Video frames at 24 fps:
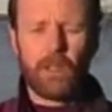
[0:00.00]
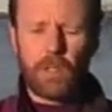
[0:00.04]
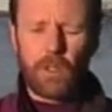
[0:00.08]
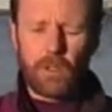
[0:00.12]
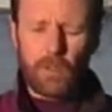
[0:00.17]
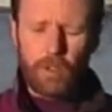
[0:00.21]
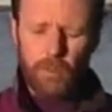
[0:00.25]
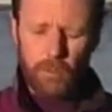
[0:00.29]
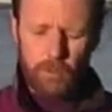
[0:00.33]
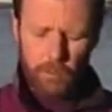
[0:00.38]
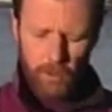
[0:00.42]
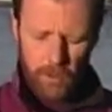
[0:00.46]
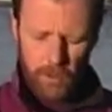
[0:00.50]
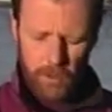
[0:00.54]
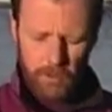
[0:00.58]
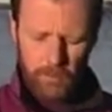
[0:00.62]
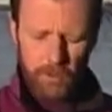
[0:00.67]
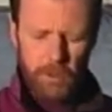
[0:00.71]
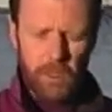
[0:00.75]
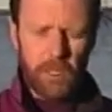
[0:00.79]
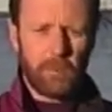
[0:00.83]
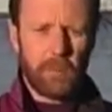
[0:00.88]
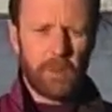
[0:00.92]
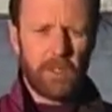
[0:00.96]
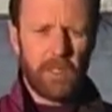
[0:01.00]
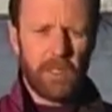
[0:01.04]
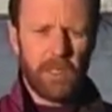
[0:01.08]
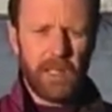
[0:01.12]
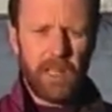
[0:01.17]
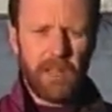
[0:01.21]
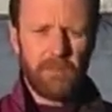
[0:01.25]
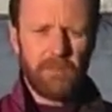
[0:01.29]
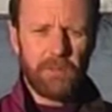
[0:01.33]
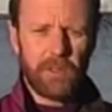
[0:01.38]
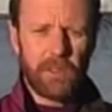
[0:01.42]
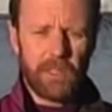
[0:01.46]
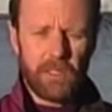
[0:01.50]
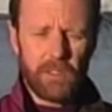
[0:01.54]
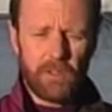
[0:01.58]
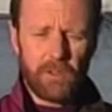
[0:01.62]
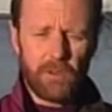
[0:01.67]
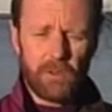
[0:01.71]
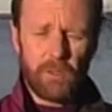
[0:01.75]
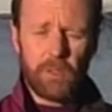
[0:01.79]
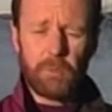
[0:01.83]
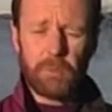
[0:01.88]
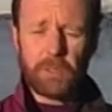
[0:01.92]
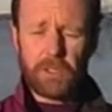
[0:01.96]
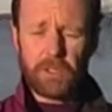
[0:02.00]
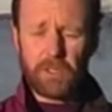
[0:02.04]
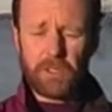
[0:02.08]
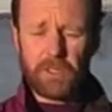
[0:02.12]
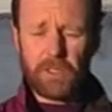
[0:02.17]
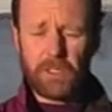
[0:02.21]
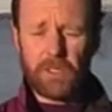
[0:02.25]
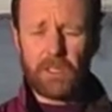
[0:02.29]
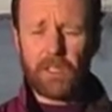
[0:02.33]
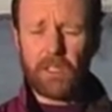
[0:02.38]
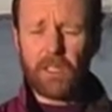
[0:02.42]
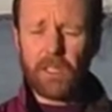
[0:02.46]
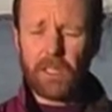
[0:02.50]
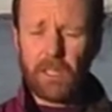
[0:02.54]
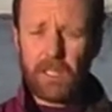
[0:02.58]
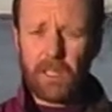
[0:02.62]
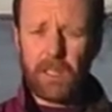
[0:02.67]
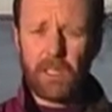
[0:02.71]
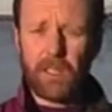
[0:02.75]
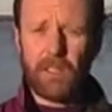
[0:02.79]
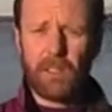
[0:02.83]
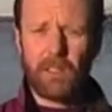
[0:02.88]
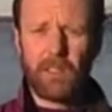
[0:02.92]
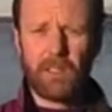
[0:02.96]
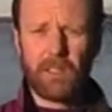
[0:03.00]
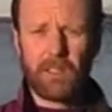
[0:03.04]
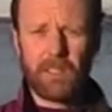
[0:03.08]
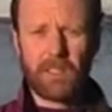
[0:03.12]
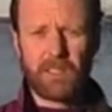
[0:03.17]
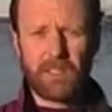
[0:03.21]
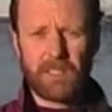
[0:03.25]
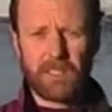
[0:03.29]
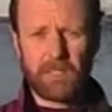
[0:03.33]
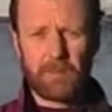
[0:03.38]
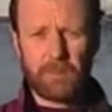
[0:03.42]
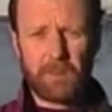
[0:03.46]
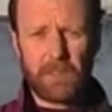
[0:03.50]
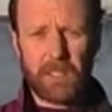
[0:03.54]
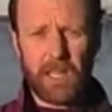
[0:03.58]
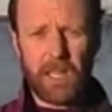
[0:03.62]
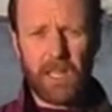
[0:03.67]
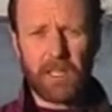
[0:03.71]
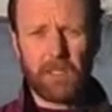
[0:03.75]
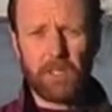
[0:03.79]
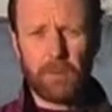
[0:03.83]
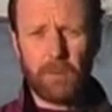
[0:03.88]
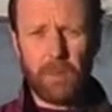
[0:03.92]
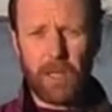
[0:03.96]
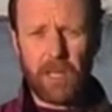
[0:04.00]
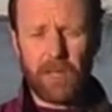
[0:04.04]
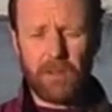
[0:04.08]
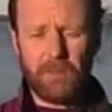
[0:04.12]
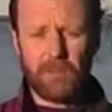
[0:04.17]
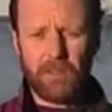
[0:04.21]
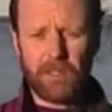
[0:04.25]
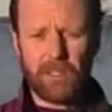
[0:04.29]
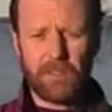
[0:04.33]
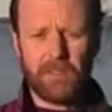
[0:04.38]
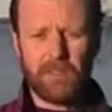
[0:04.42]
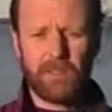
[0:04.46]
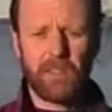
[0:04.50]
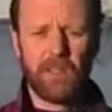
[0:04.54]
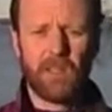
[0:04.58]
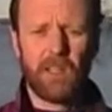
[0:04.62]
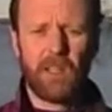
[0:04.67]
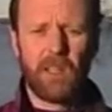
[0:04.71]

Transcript: you'll put a minimal effort into it, but you're still going to get substantial benefits.